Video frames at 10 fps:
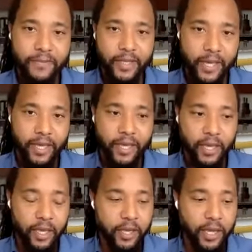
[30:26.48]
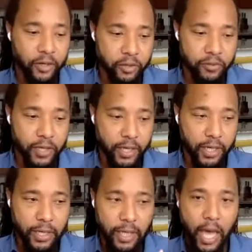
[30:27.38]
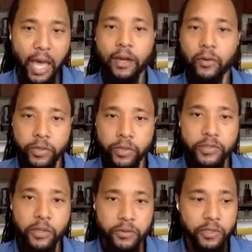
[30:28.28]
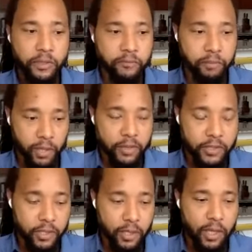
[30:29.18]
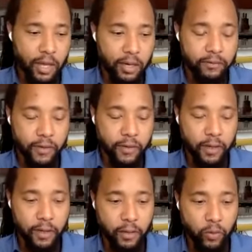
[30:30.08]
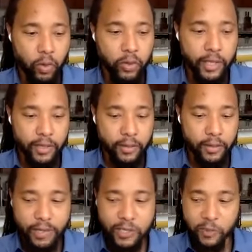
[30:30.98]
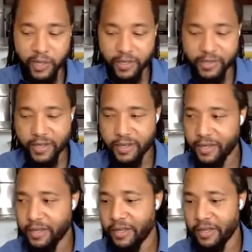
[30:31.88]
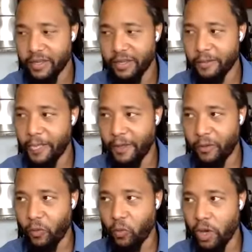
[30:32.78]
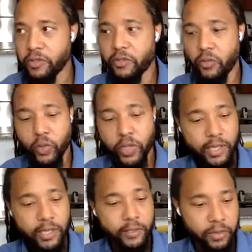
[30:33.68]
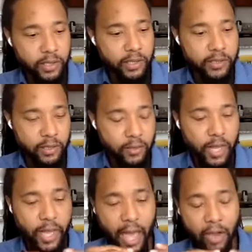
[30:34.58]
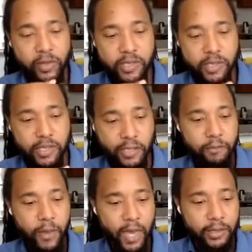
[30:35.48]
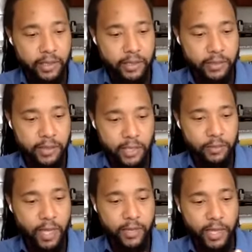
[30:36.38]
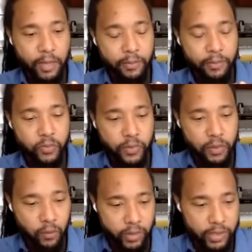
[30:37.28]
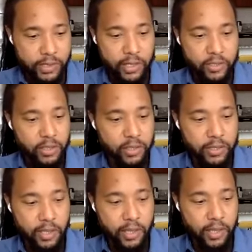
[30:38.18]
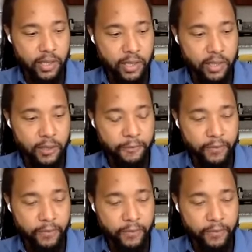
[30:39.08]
and I know you've done a lot of research and you've published a lot of uh, work in that space. What do we need to be considering? Like, how is this impacting team dynamics within organizations, and